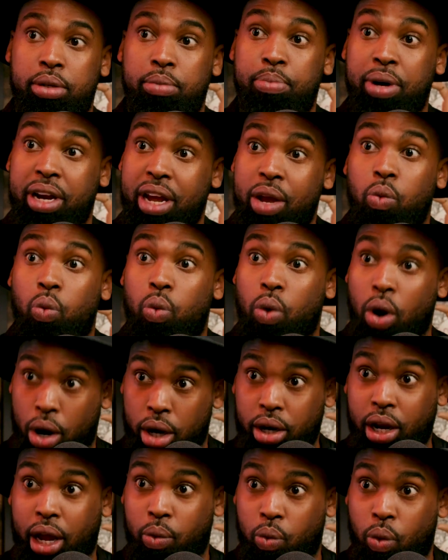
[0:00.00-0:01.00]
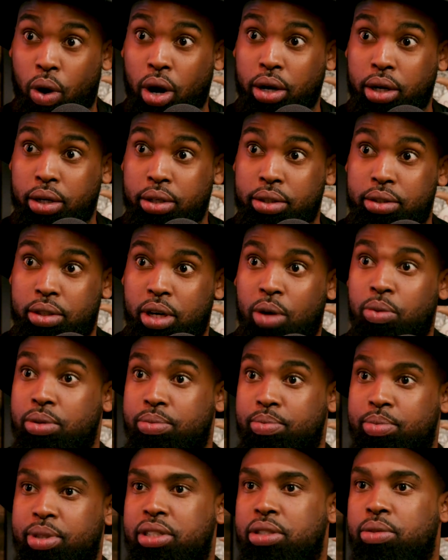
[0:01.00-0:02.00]
But in work, like work. Oh, well,
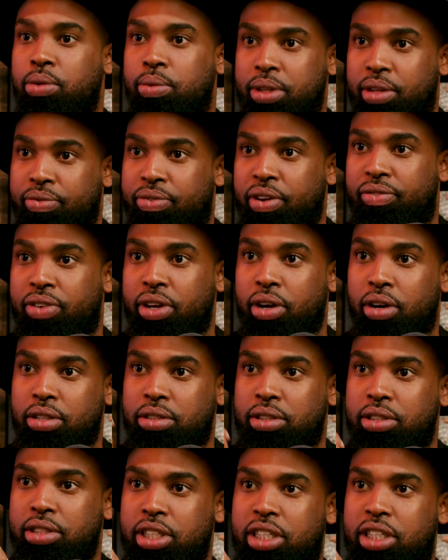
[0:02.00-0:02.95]
but you were with the 50-year-old.